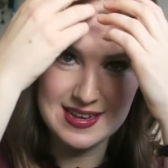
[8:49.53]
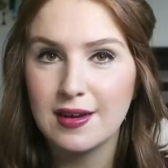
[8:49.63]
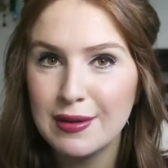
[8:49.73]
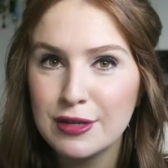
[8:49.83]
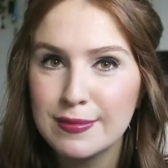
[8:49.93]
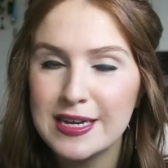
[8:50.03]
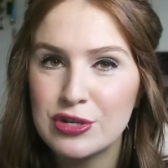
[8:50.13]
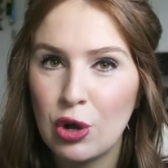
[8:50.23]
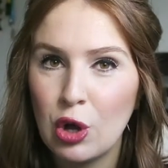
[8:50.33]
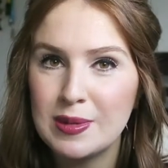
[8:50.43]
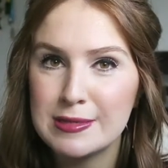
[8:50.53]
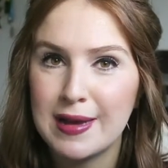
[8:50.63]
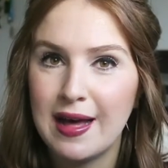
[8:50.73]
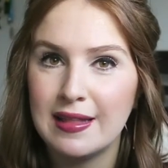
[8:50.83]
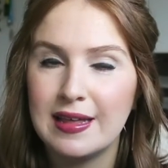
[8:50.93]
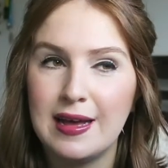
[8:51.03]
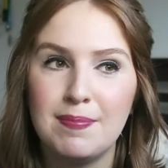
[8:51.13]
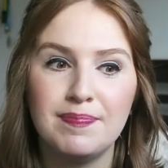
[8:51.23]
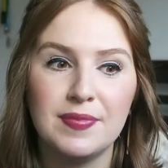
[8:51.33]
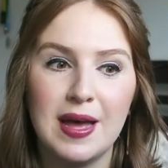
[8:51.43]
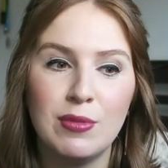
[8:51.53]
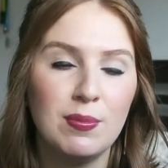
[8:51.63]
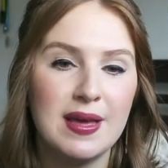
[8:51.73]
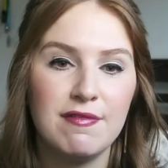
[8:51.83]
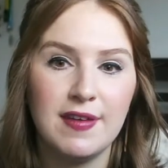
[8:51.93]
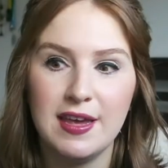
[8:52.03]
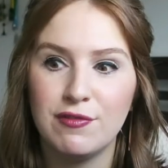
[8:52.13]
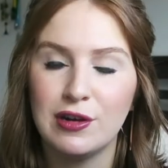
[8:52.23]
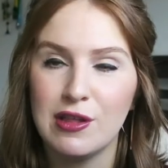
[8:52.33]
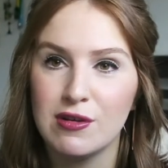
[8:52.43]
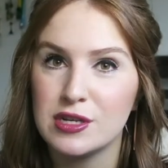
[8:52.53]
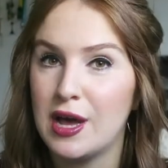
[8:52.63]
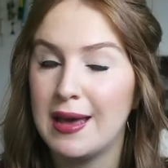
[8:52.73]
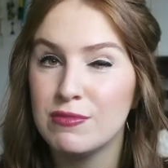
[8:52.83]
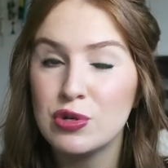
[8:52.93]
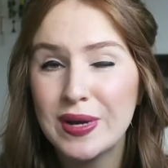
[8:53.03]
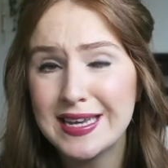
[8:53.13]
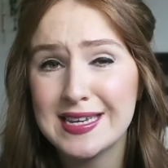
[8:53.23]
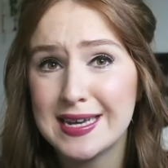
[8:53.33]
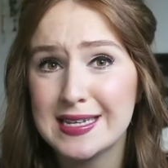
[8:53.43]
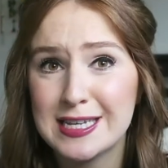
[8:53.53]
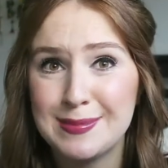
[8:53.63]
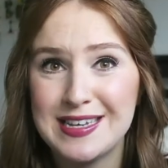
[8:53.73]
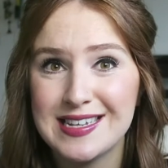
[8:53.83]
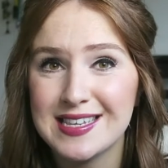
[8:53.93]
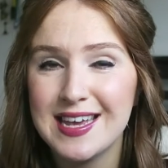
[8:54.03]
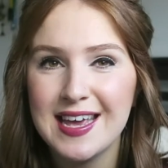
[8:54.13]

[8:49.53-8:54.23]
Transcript: I think with my job as well, I'm on my feet for a long time talking to customers,